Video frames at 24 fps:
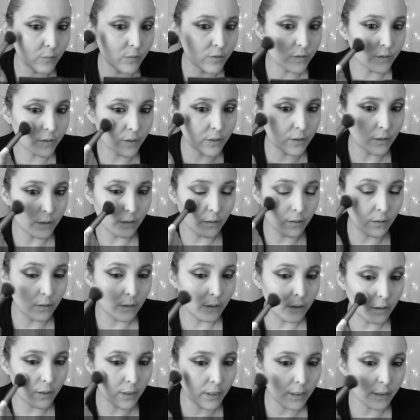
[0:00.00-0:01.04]
just gonna
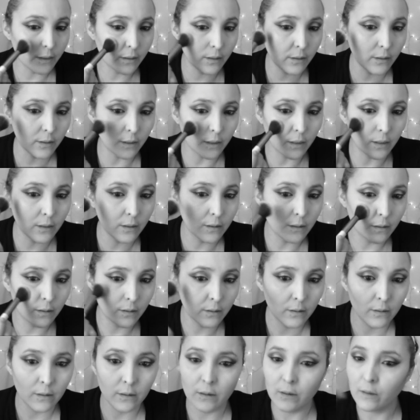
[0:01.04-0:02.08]
lightly
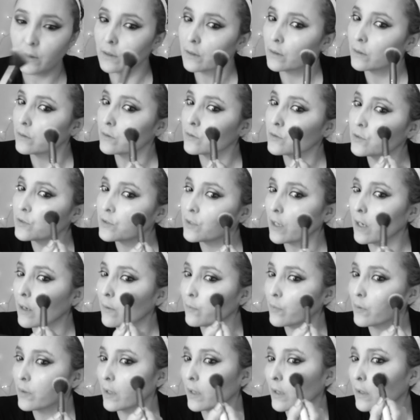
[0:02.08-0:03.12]
tap
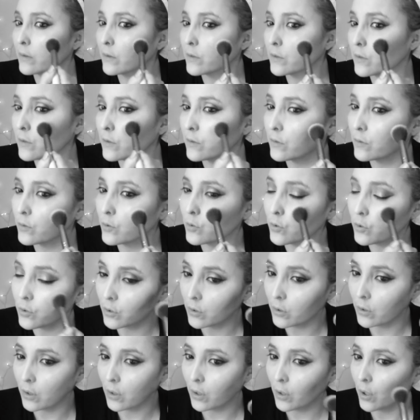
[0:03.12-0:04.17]
that.
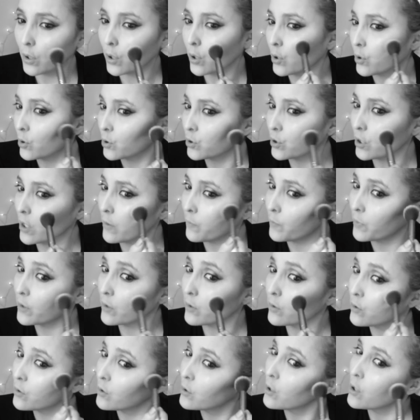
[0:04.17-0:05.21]
Tap it.
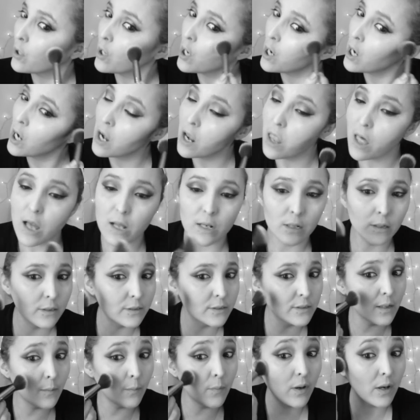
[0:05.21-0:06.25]
Lightly
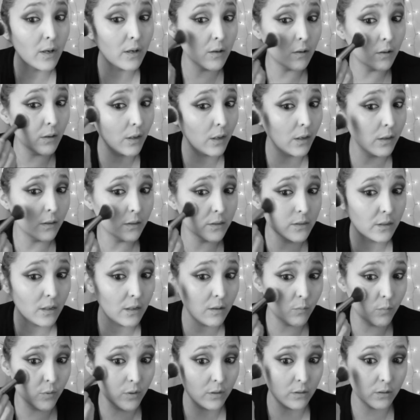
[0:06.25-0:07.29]
tap. I don't lightly tap
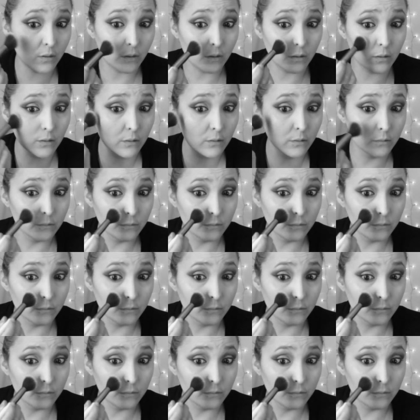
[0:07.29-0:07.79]
anything.